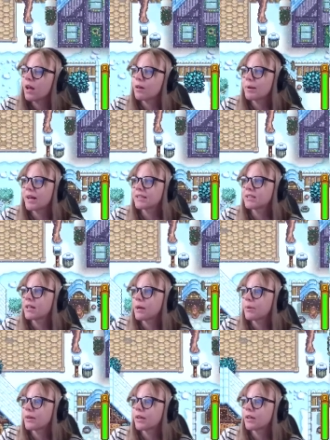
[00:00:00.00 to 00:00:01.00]
I'll pass on
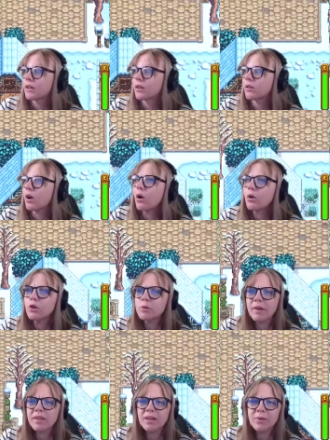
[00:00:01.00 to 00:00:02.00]
that one, thank you. Oh,
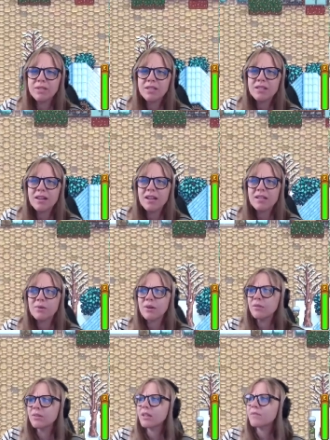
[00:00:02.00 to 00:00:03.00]
whose birthday was it today as
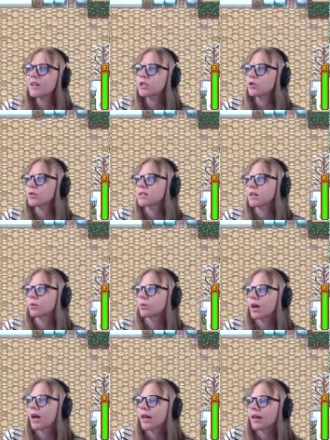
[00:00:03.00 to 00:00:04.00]
well? The Adventurers
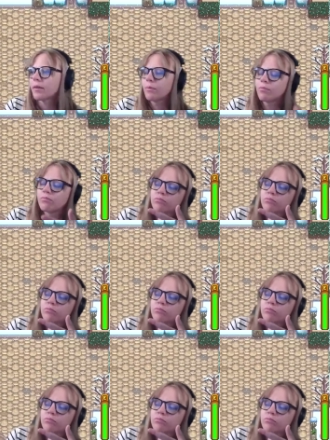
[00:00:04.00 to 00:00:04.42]
Guild guy.